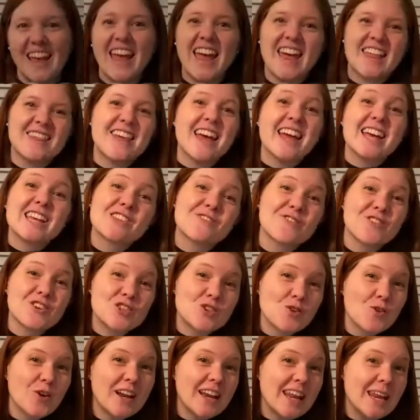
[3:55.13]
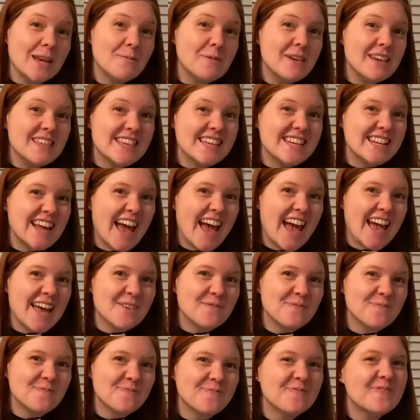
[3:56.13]
Thanks for joining me
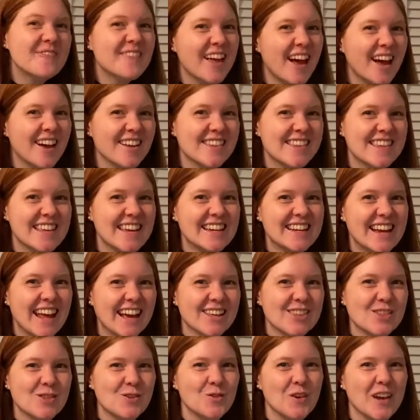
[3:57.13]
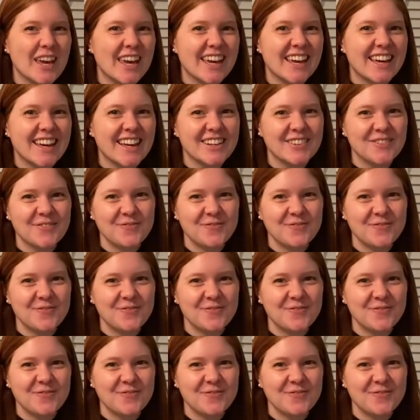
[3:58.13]
today. I'll see you next week.